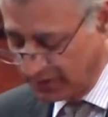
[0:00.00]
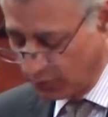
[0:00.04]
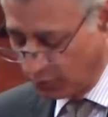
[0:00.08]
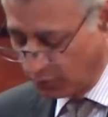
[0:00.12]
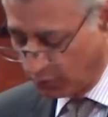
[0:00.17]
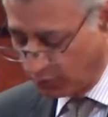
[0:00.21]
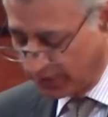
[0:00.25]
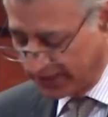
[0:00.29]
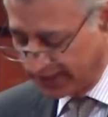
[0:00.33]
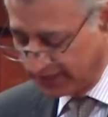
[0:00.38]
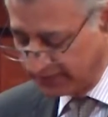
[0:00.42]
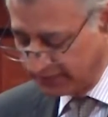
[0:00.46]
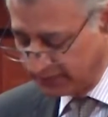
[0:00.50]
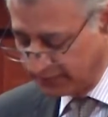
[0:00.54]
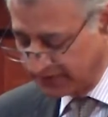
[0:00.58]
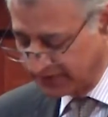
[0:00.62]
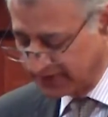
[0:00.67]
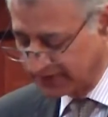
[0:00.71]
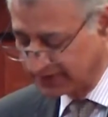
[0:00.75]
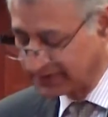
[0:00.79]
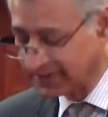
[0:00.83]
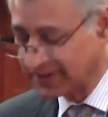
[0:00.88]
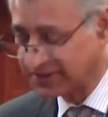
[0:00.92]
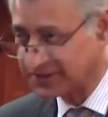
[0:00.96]
well
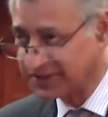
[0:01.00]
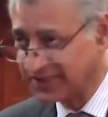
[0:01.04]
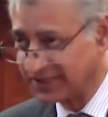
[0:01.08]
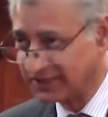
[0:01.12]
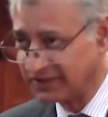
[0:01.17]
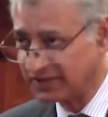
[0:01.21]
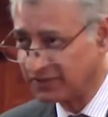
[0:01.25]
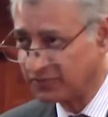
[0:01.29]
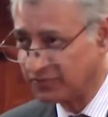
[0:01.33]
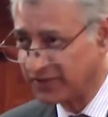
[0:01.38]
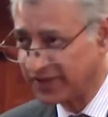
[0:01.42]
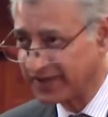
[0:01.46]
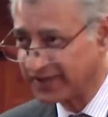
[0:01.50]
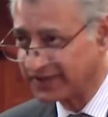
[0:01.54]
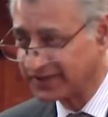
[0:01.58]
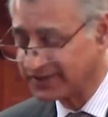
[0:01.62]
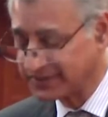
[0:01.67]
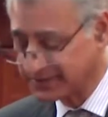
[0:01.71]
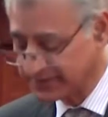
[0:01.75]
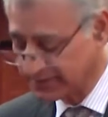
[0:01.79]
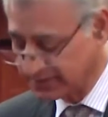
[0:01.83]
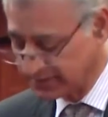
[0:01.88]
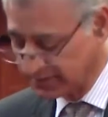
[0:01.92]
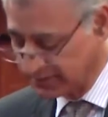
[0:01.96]
within the central
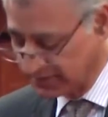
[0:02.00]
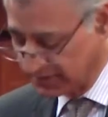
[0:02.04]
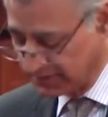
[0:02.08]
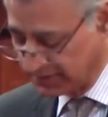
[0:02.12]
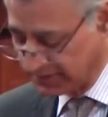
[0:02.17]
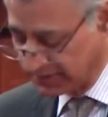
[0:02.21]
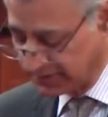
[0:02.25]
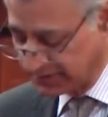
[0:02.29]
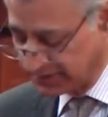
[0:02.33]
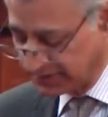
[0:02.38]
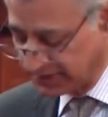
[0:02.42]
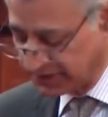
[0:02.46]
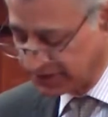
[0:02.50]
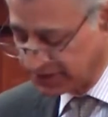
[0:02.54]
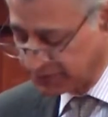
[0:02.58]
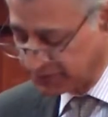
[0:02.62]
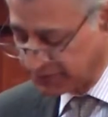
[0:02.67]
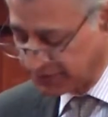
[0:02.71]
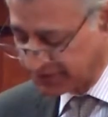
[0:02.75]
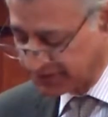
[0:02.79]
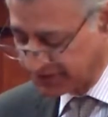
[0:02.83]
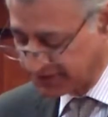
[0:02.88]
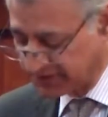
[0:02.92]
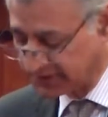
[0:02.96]
bank's
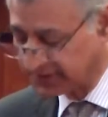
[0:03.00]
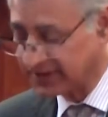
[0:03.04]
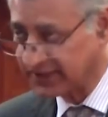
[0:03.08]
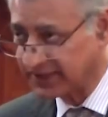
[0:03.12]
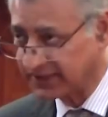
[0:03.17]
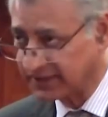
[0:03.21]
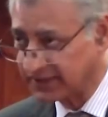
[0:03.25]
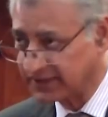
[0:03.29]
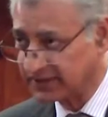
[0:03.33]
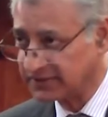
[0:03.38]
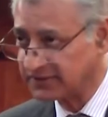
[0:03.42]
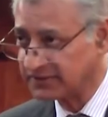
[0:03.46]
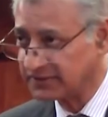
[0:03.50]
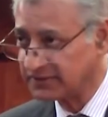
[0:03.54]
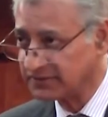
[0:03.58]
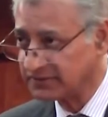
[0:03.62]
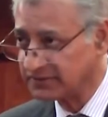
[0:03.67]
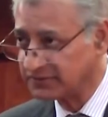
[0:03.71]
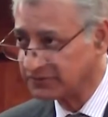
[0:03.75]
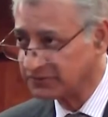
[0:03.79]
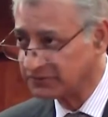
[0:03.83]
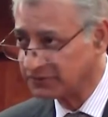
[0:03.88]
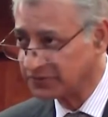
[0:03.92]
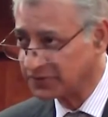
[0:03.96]
6% target
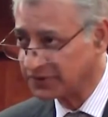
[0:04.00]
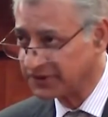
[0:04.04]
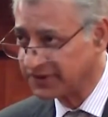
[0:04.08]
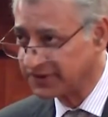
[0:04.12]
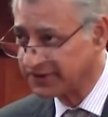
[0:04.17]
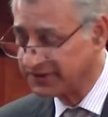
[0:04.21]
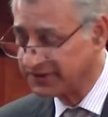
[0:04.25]
for the